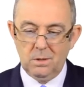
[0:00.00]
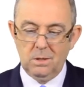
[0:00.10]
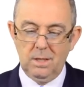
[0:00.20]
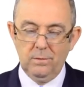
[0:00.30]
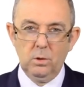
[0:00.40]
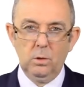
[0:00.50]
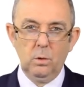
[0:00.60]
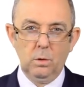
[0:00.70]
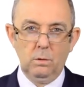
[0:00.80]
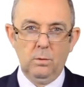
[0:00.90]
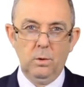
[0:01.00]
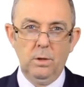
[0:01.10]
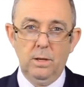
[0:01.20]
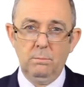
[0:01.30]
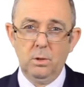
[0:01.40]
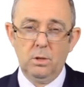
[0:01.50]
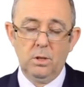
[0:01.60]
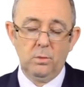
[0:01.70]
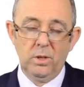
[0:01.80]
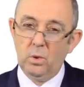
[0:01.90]
And I'll have a good look at it for you and put it
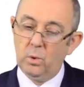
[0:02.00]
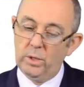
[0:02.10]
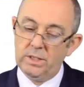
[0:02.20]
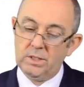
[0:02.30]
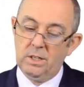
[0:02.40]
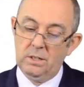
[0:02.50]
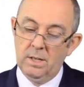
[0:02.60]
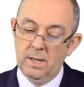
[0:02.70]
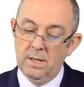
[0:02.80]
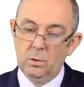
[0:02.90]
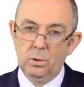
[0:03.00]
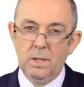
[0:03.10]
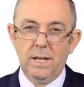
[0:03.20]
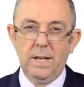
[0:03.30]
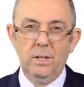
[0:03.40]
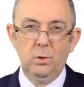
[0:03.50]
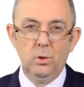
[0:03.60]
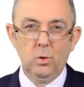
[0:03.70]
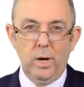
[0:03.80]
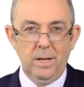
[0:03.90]
on the recording. So good luck and
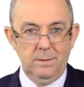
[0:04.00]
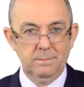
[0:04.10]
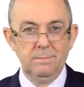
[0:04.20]
good trading.